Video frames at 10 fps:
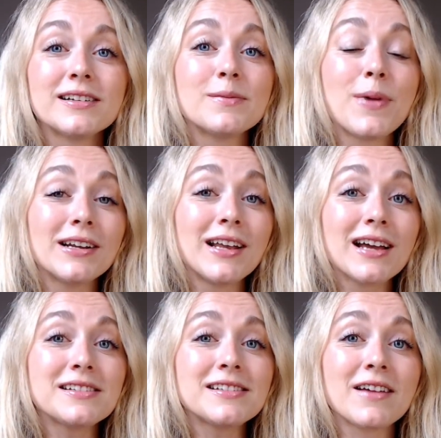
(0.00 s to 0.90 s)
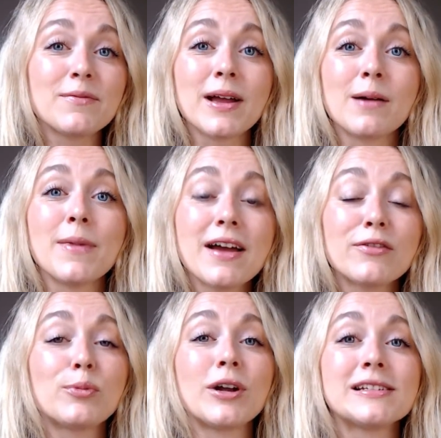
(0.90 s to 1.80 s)
podcasts have become
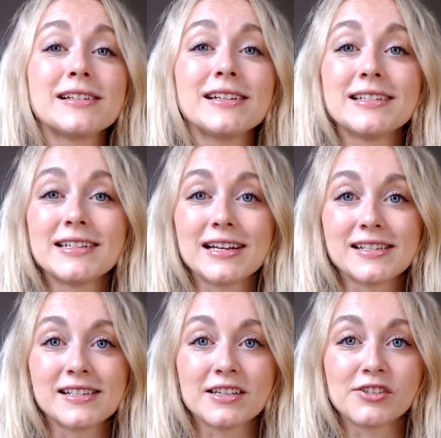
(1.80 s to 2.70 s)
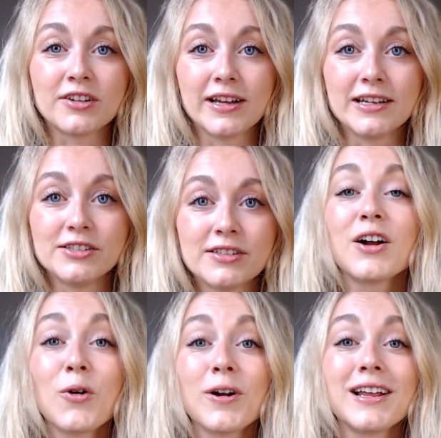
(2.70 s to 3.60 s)
ever-present in today's digital age.
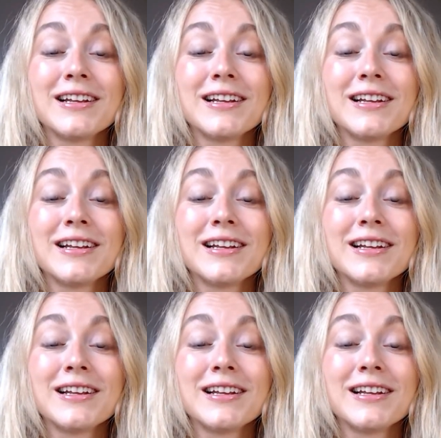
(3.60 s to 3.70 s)
According